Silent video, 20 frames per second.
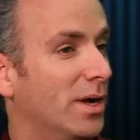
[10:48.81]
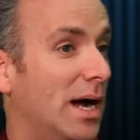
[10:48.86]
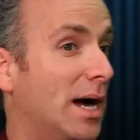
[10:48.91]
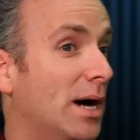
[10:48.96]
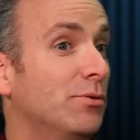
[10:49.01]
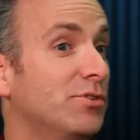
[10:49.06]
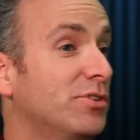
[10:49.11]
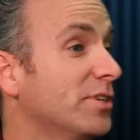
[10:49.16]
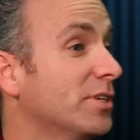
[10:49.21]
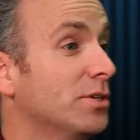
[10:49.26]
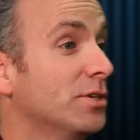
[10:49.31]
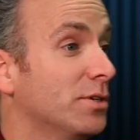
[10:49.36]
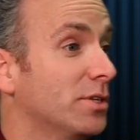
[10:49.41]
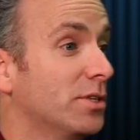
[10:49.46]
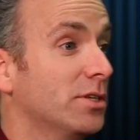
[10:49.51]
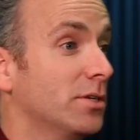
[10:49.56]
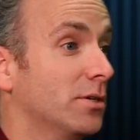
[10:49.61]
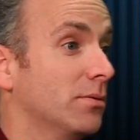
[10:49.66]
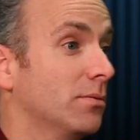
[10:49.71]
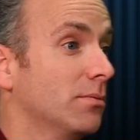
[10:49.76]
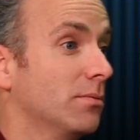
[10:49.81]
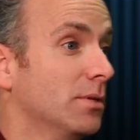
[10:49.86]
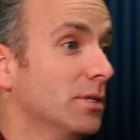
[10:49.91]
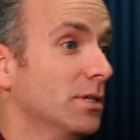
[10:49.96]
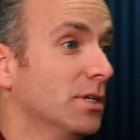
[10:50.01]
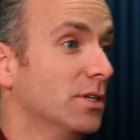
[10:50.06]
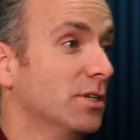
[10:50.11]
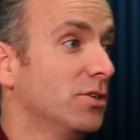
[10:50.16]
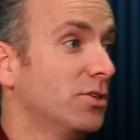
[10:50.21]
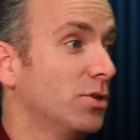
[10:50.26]
I was ignorant, too.
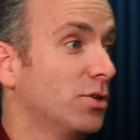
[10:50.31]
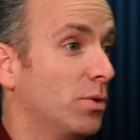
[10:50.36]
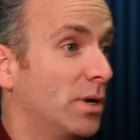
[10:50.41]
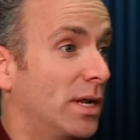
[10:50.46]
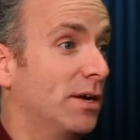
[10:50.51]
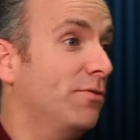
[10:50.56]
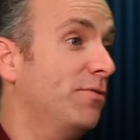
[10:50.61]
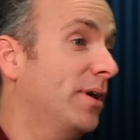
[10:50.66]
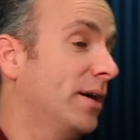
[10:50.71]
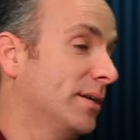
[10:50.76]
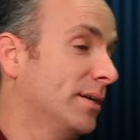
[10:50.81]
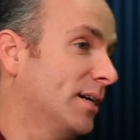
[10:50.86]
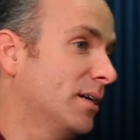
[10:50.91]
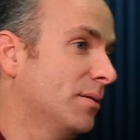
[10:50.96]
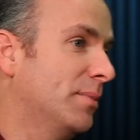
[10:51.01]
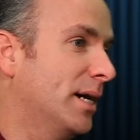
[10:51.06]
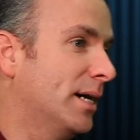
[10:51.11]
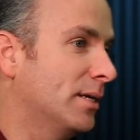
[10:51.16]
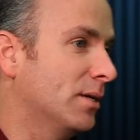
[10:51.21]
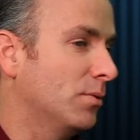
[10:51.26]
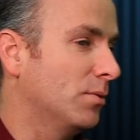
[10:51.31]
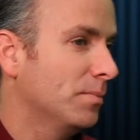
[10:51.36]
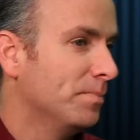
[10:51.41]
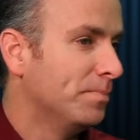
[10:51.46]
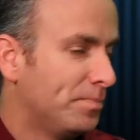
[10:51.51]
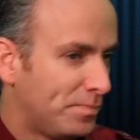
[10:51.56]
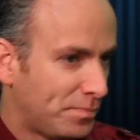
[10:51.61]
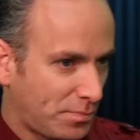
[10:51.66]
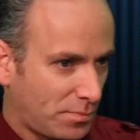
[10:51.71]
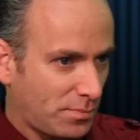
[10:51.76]
So when I found out about
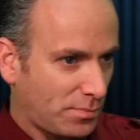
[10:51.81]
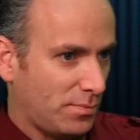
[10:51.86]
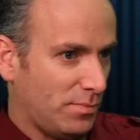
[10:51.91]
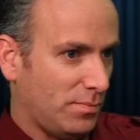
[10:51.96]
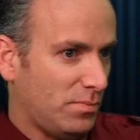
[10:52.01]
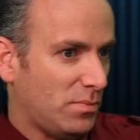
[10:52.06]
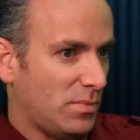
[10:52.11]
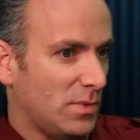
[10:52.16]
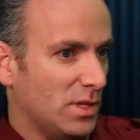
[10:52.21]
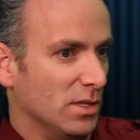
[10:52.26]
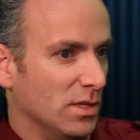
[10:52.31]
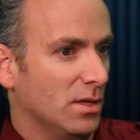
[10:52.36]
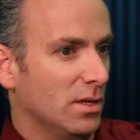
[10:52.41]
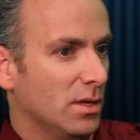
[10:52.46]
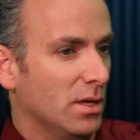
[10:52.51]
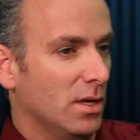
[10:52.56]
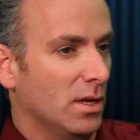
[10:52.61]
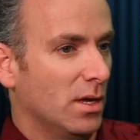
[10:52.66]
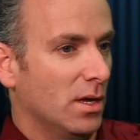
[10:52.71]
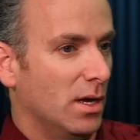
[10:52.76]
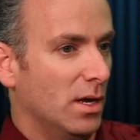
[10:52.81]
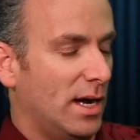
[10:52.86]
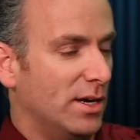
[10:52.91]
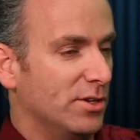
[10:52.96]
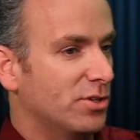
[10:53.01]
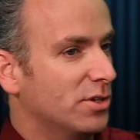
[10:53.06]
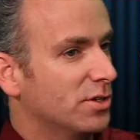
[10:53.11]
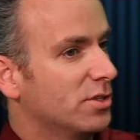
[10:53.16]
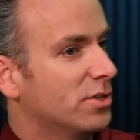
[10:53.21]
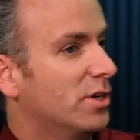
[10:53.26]
it, I
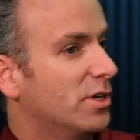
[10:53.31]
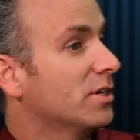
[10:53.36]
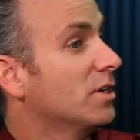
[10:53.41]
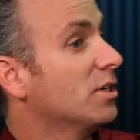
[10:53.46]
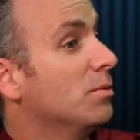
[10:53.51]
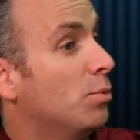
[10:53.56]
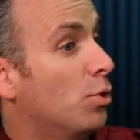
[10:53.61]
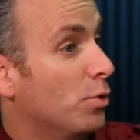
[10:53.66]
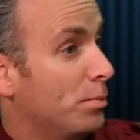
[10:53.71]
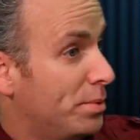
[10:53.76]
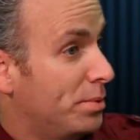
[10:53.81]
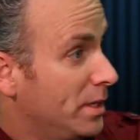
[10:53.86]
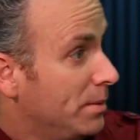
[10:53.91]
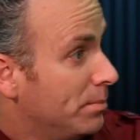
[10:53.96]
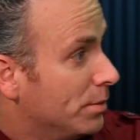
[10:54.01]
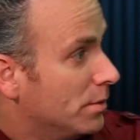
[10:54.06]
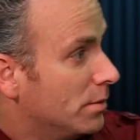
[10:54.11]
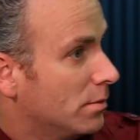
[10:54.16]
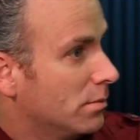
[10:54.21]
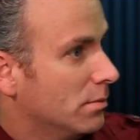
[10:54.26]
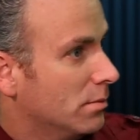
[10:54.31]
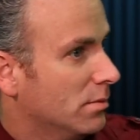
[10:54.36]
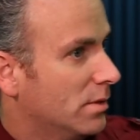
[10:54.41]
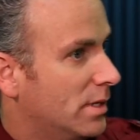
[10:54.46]
started talking to more people.